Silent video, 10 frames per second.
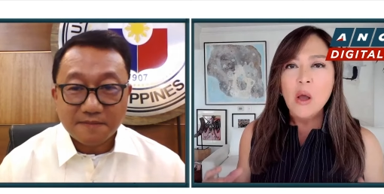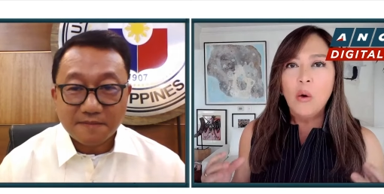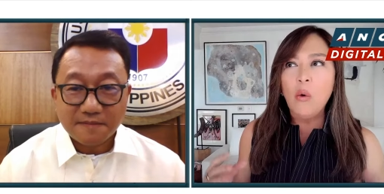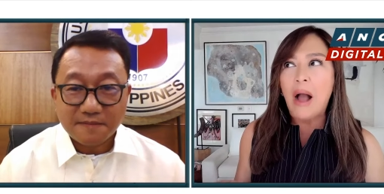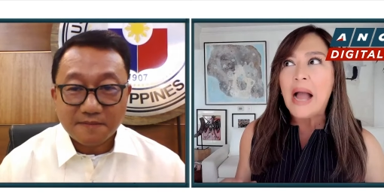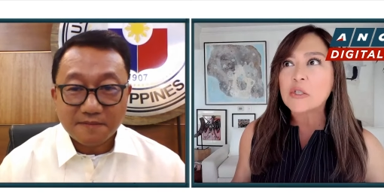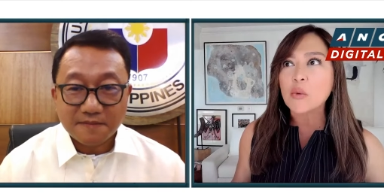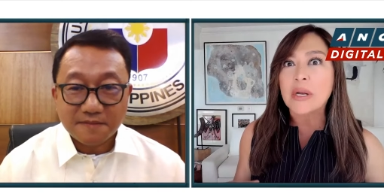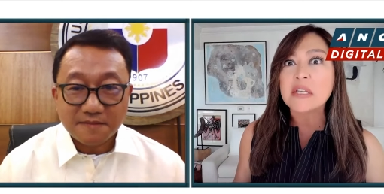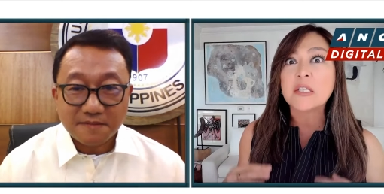Speaker 1: who
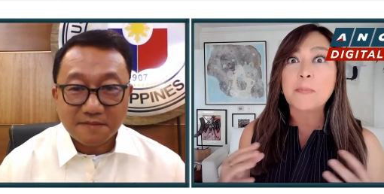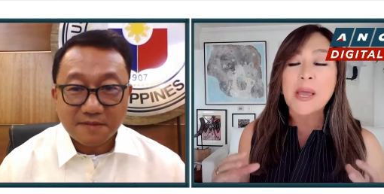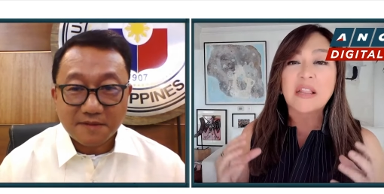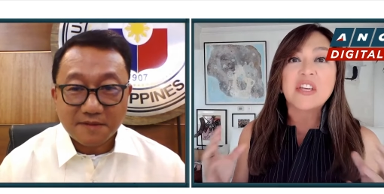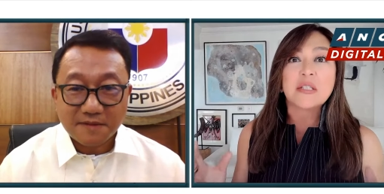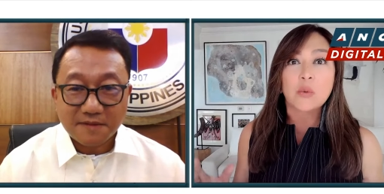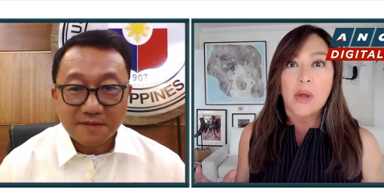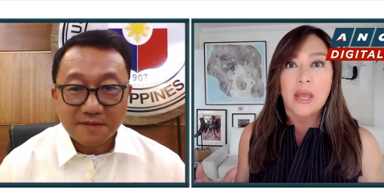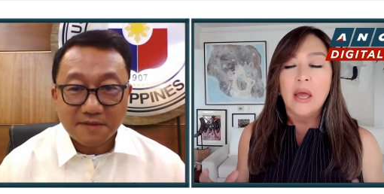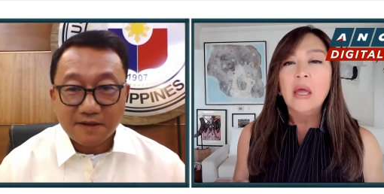actually speak this
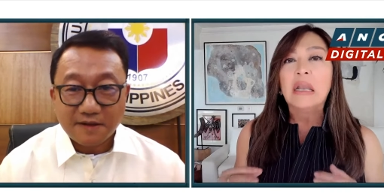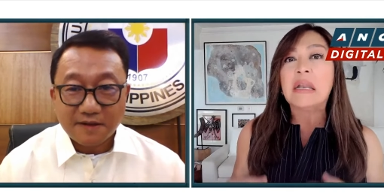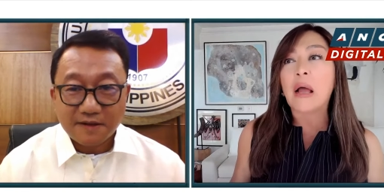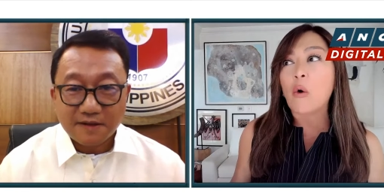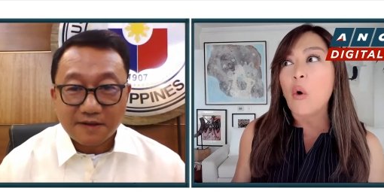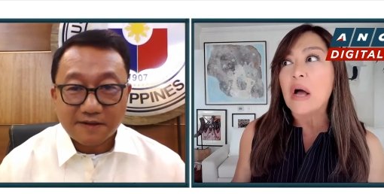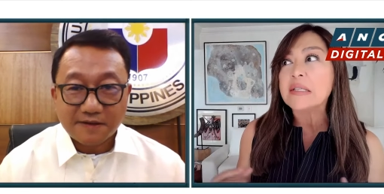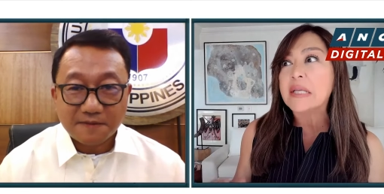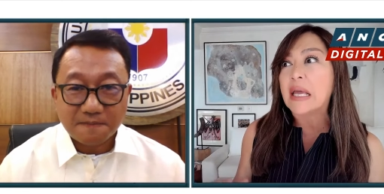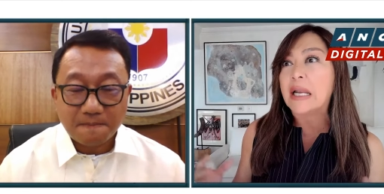way? Nako, ang
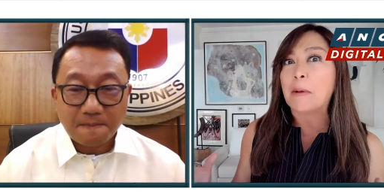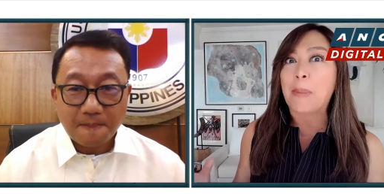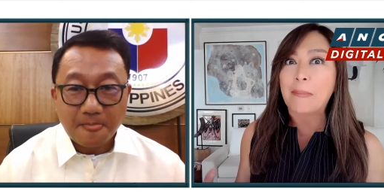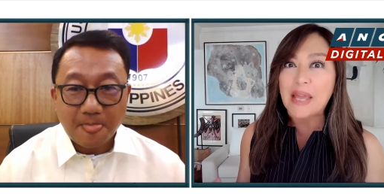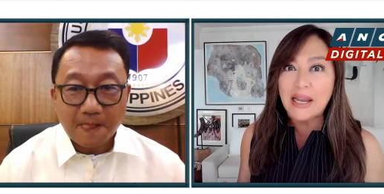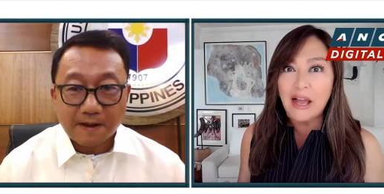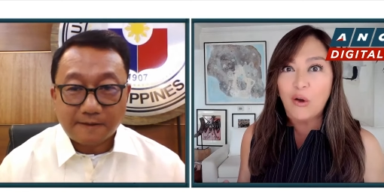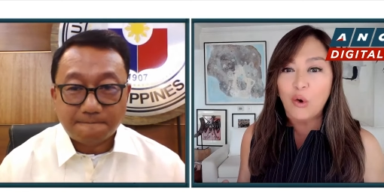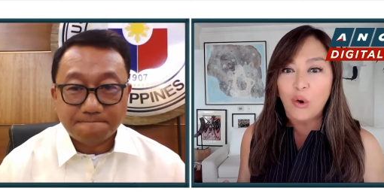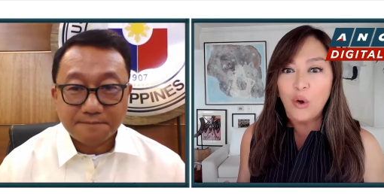saya ng pamilya
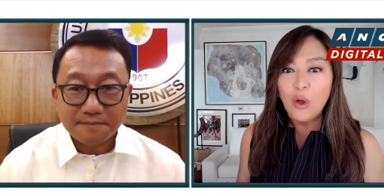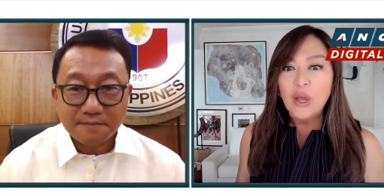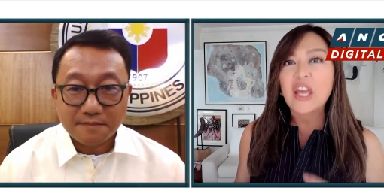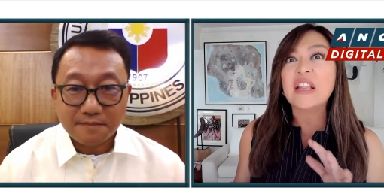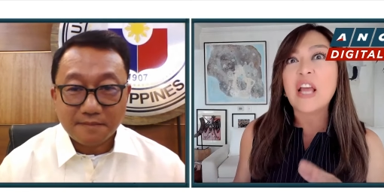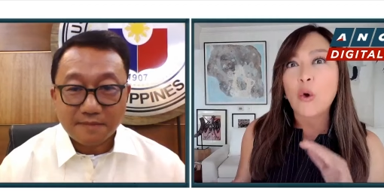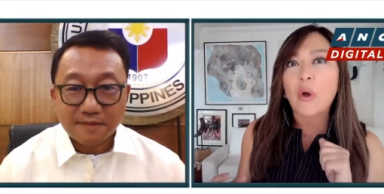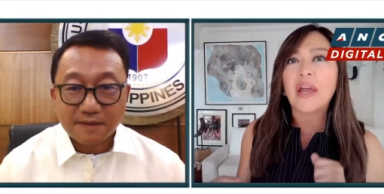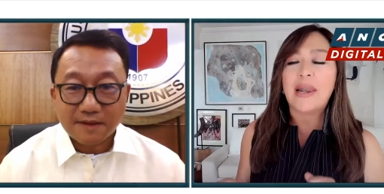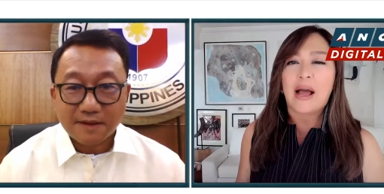ko. Hindi ko
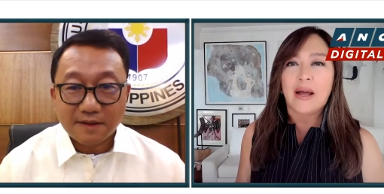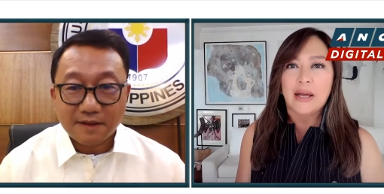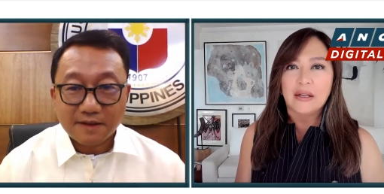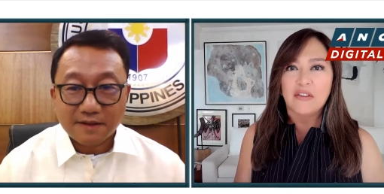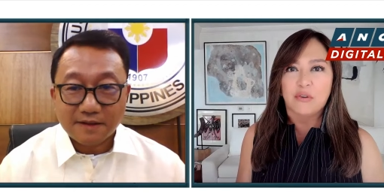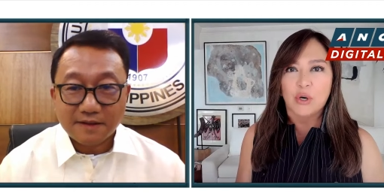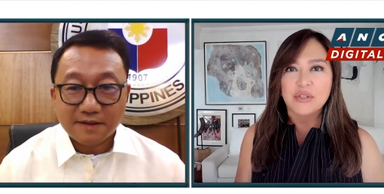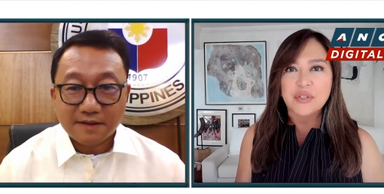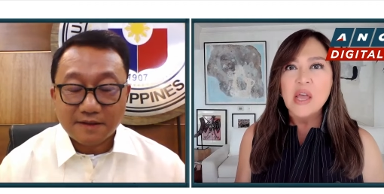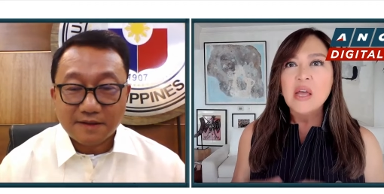kailangan ng
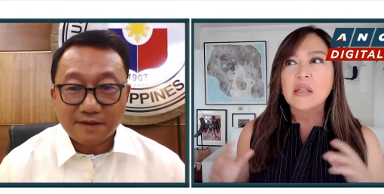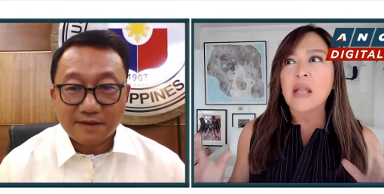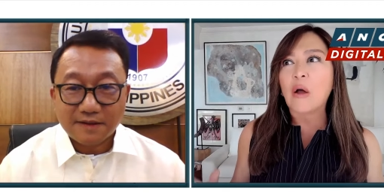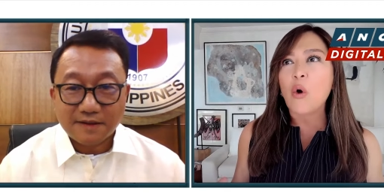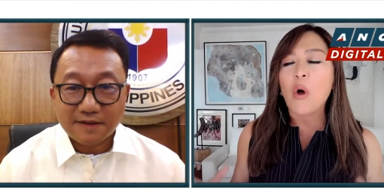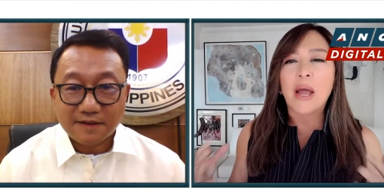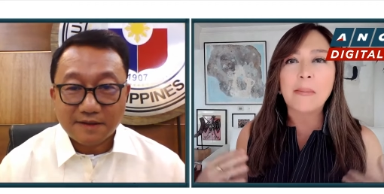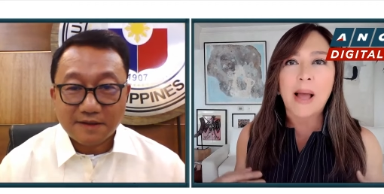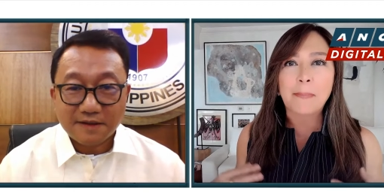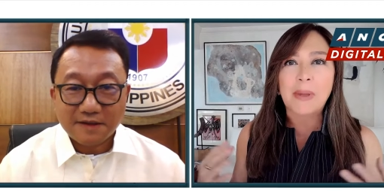divorce. Nako, I'm
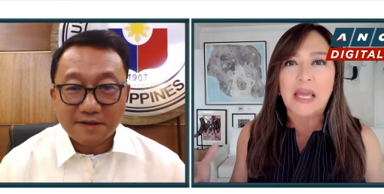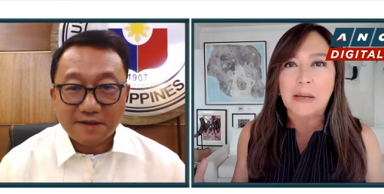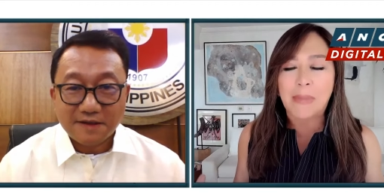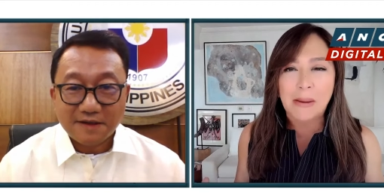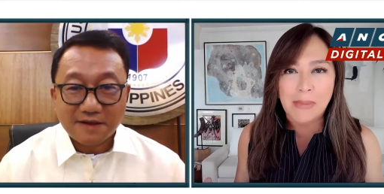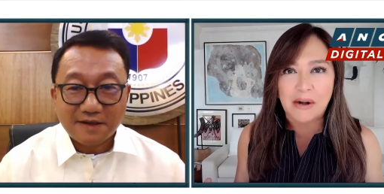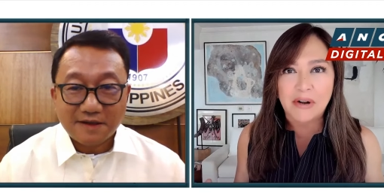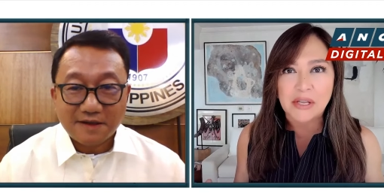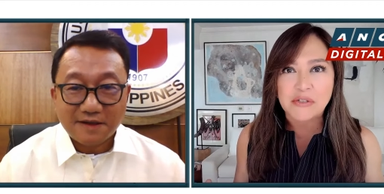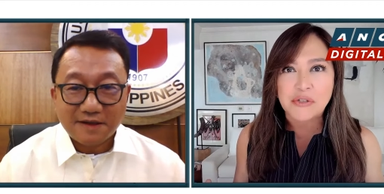happy in my
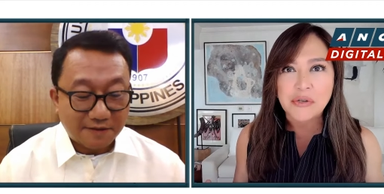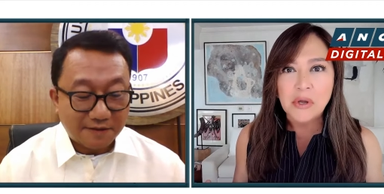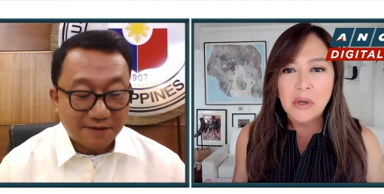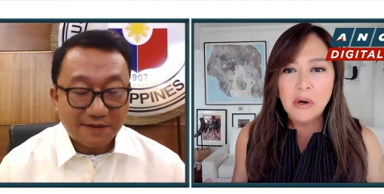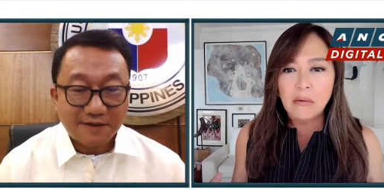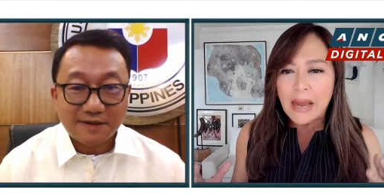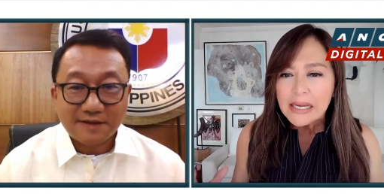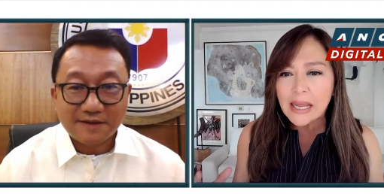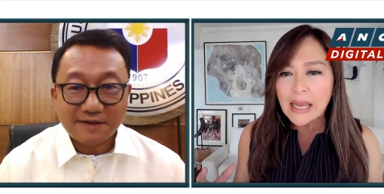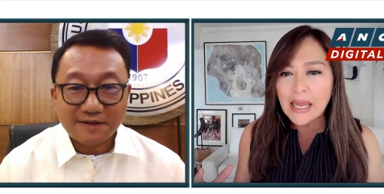marriage.
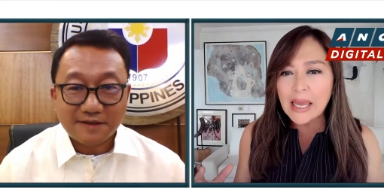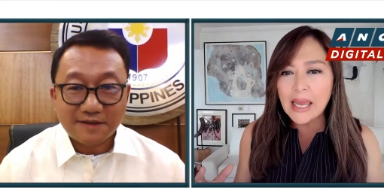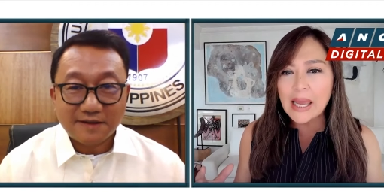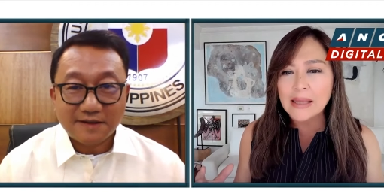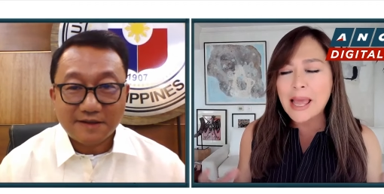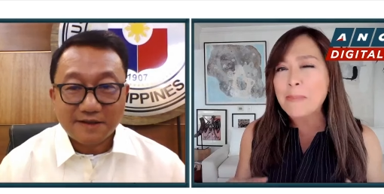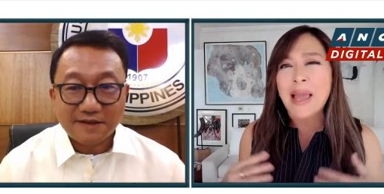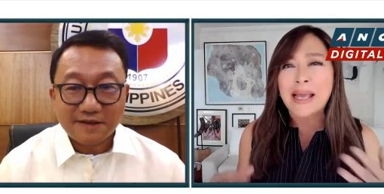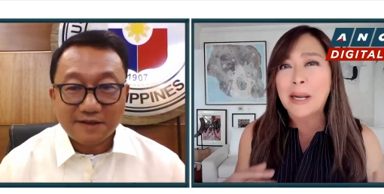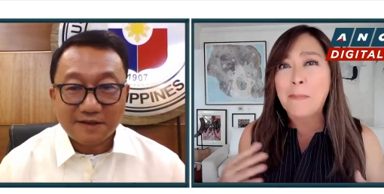Right? They
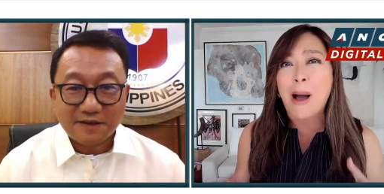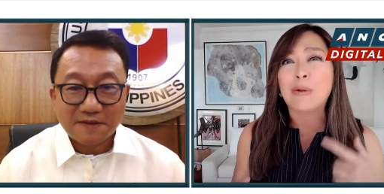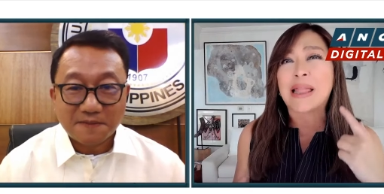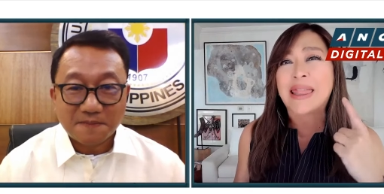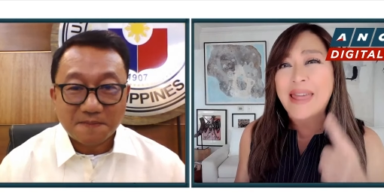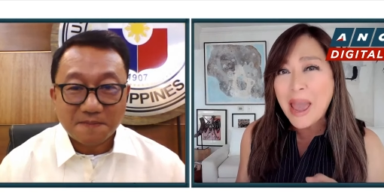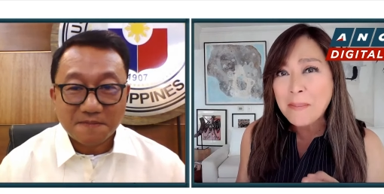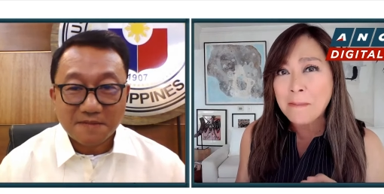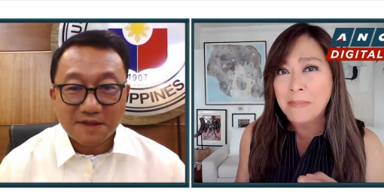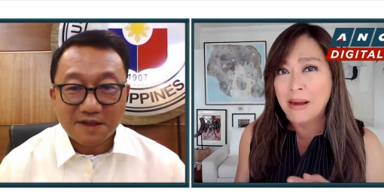make it about them.